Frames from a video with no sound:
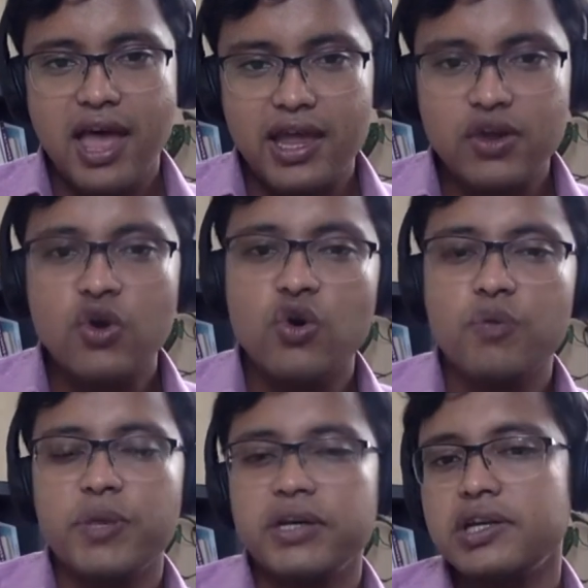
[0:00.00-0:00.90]
I
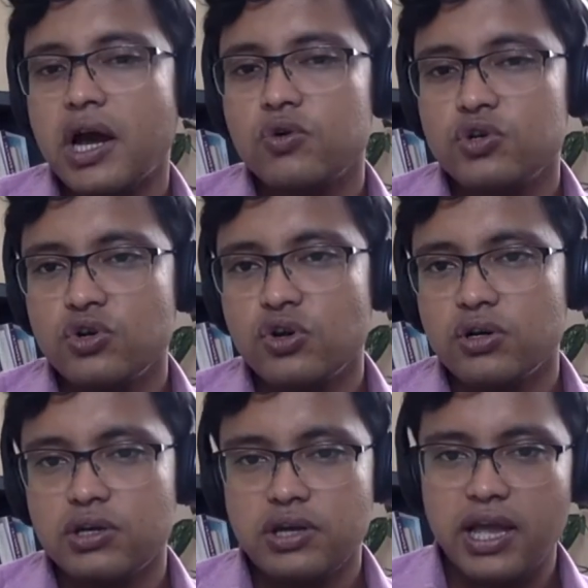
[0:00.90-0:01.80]
hope and doubt
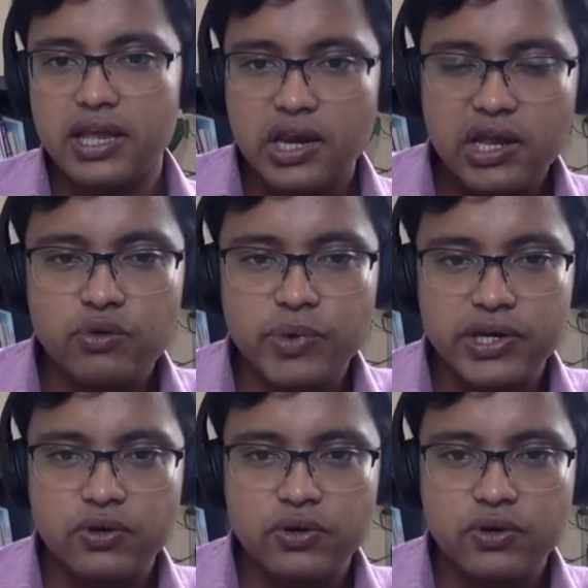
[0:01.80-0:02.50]
not, I recommend.